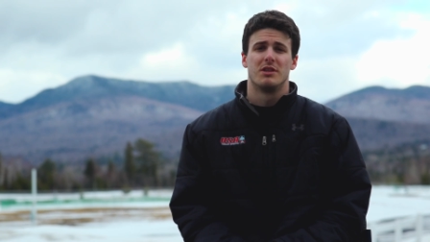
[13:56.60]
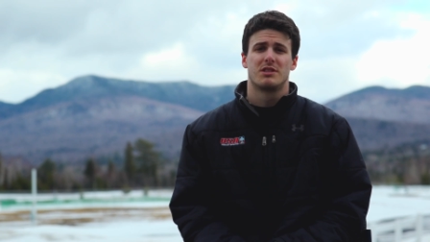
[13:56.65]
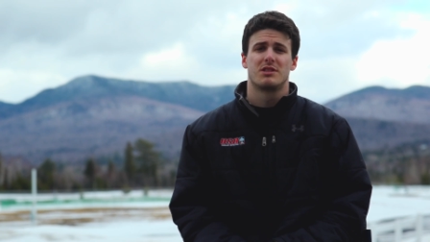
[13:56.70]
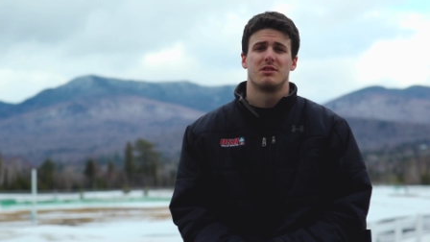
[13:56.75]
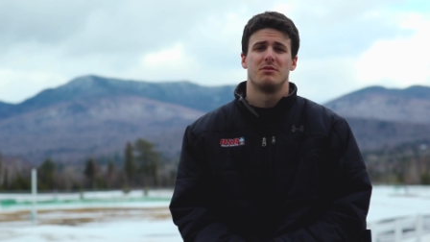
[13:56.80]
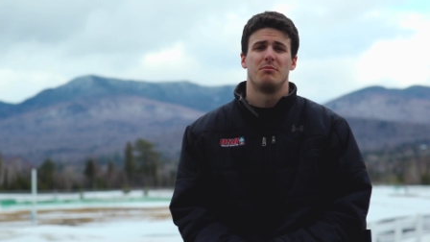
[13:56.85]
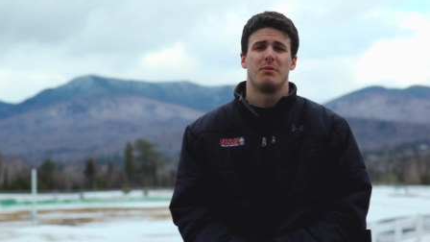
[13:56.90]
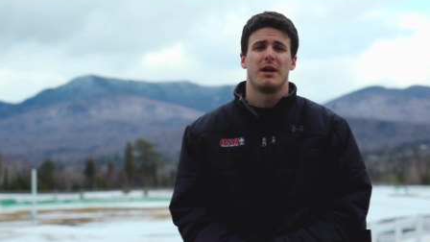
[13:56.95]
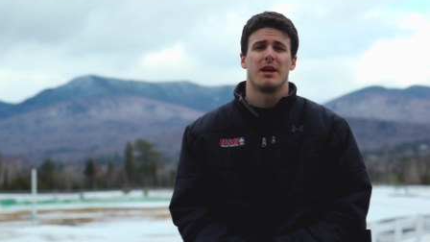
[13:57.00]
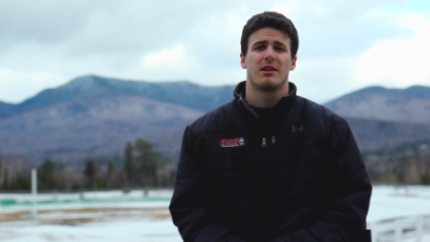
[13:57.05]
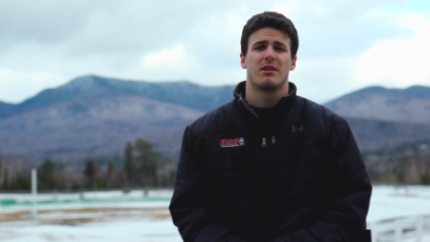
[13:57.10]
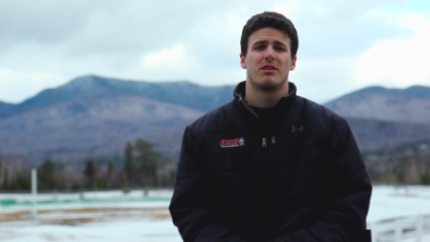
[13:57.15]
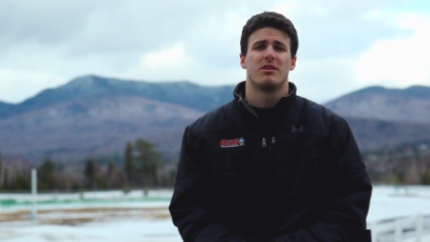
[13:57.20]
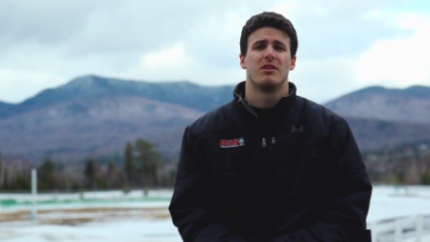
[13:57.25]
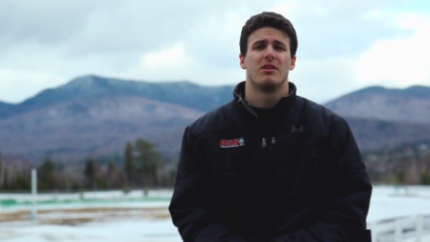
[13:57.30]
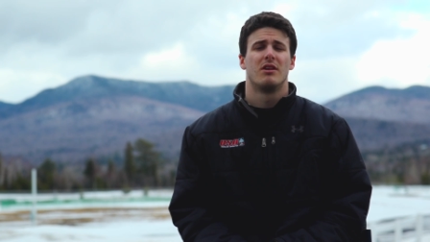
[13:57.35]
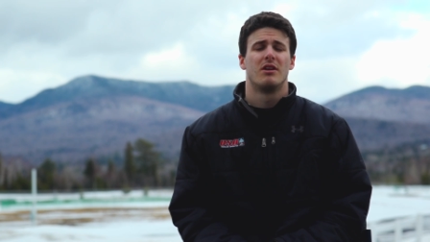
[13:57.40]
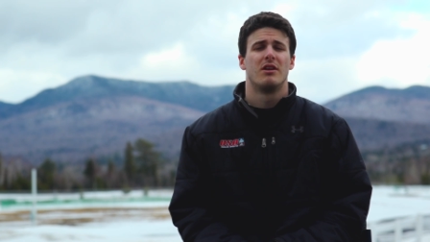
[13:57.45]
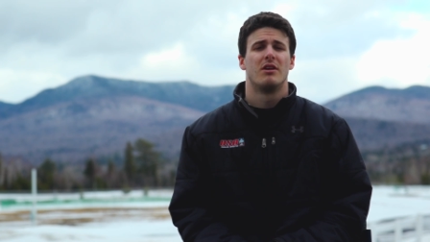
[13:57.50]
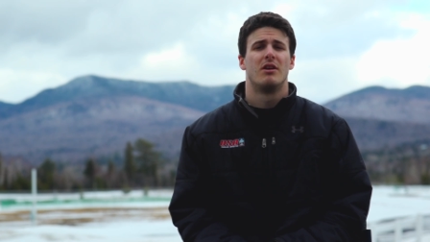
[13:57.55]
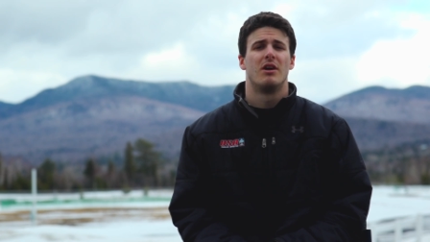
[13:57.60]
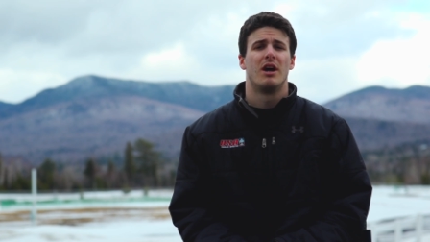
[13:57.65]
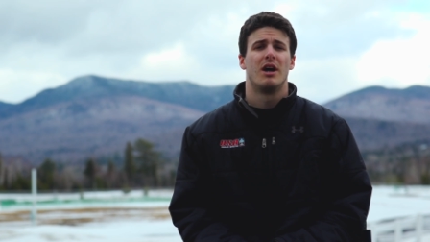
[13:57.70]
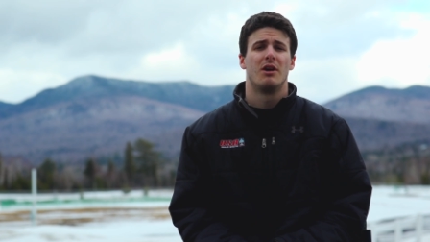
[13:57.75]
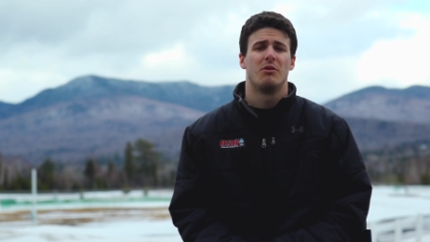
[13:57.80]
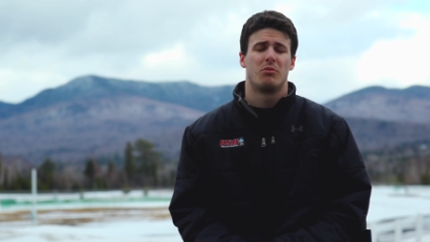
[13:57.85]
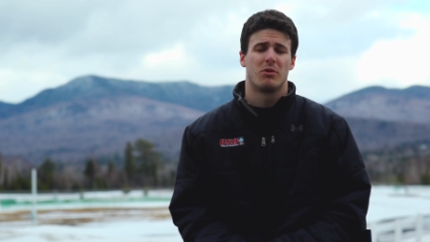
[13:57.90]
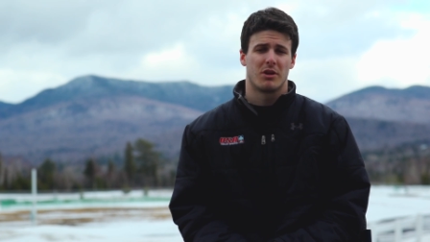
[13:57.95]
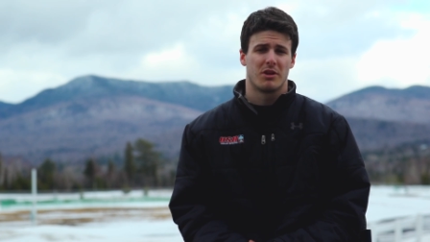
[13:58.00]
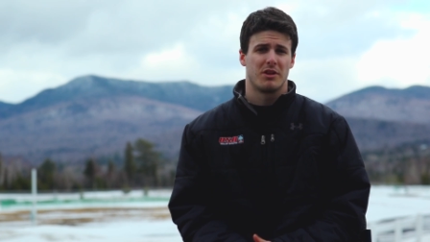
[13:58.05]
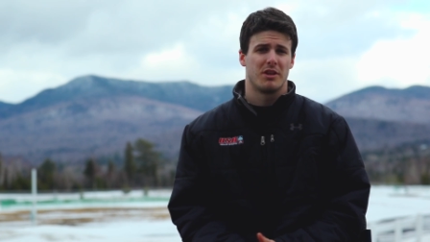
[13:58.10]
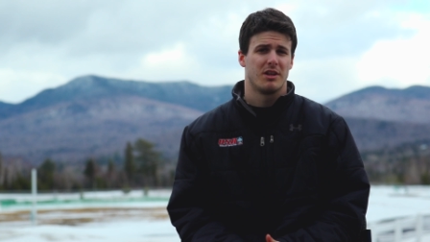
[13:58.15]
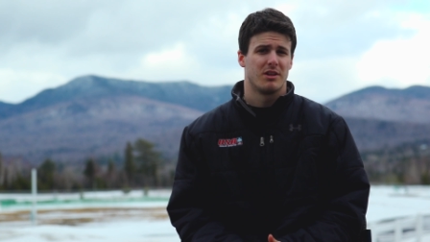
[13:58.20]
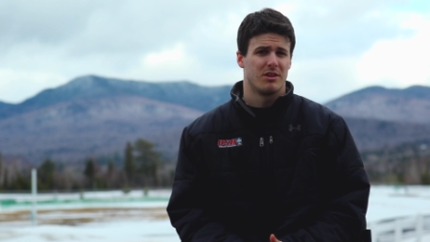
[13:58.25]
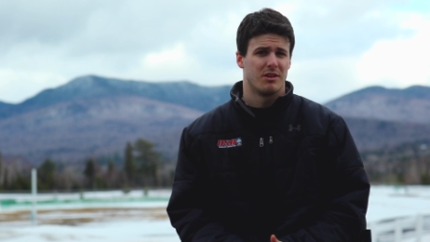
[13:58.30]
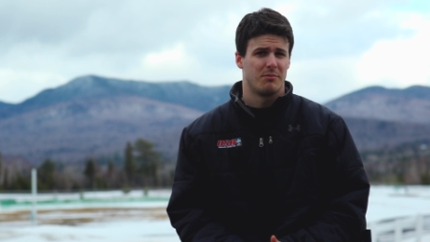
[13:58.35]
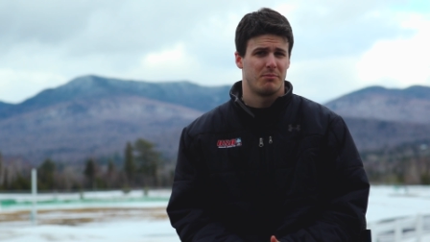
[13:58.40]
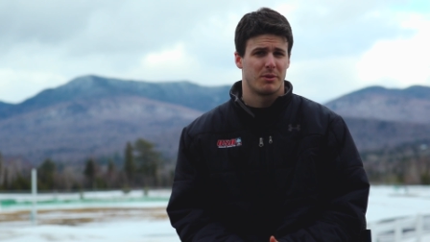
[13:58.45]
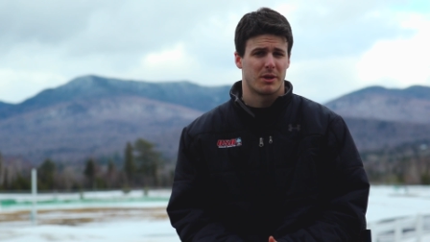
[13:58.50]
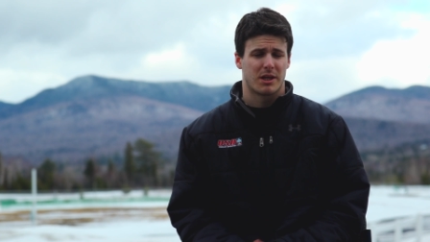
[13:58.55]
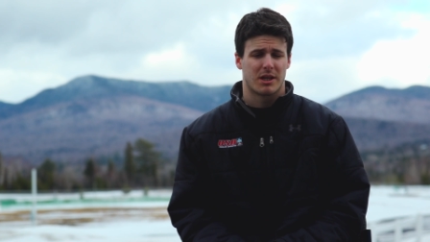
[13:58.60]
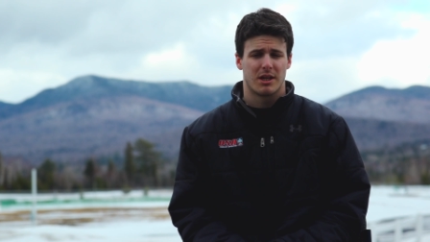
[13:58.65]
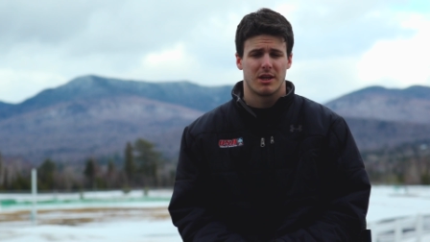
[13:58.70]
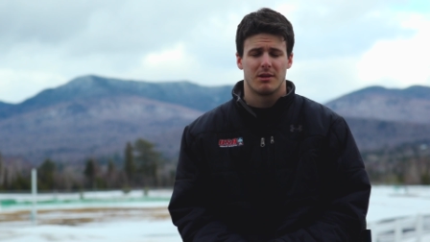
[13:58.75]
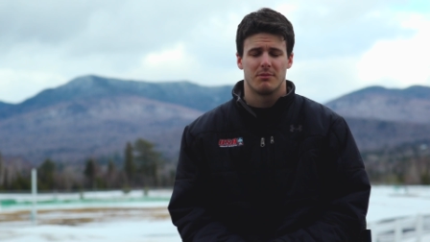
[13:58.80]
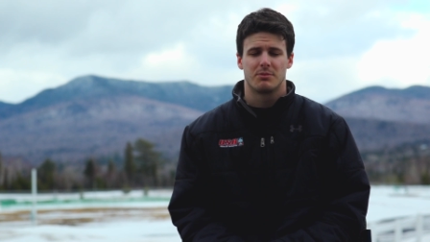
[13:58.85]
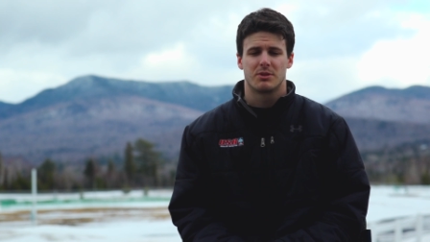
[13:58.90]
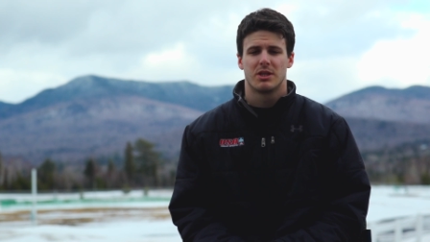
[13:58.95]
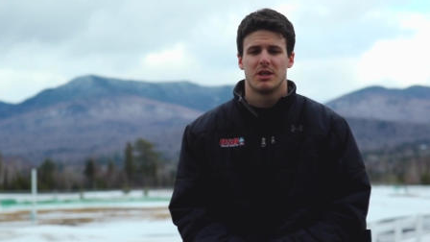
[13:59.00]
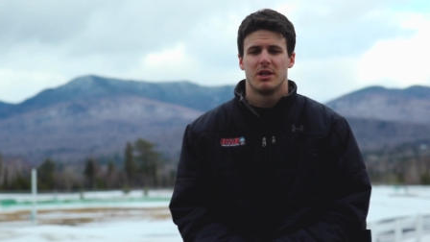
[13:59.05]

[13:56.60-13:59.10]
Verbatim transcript: is to make uh, one of the Olympic Games.